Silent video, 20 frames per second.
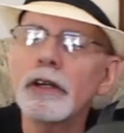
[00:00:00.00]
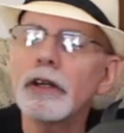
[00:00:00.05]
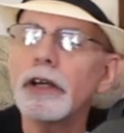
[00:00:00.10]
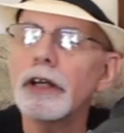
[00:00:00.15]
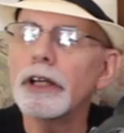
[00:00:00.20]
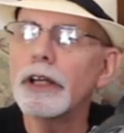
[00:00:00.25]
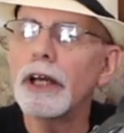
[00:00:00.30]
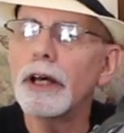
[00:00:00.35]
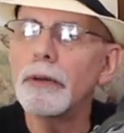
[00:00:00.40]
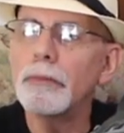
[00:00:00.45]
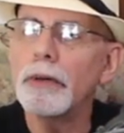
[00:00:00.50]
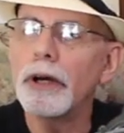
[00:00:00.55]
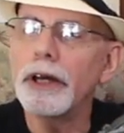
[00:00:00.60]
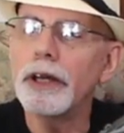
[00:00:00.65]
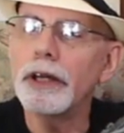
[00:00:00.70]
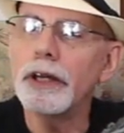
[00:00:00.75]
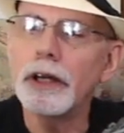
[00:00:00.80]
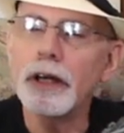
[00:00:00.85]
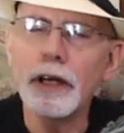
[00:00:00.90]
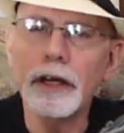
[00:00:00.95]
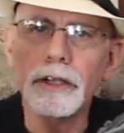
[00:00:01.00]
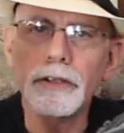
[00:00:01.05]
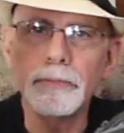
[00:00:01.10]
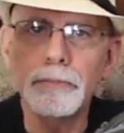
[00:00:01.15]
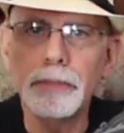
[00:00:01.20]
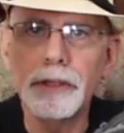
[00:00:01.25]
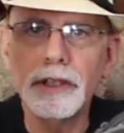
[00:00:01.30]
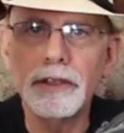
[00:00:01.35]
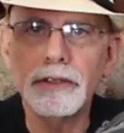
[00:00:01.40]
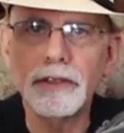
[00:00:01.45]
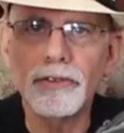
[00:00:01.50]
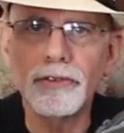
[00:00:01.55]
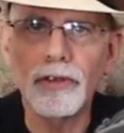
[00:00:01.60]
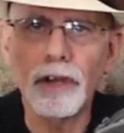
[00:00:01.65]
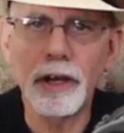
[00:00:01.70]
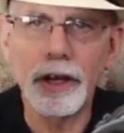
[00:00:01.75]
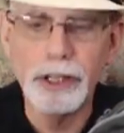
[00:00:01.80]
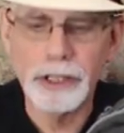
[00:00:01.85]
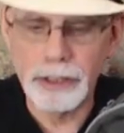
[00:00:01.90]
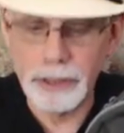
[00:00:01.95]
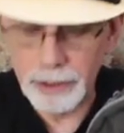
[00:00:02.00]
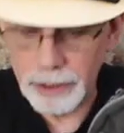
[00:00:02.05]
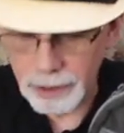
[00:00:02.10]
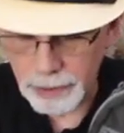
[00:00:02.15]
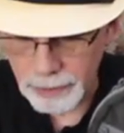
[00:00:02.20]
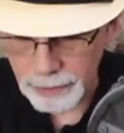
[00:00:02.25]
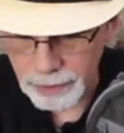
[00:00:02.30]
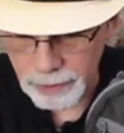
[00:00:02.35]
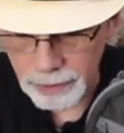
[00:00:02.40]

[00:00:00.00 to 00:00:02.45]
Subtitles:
I got my Peak Design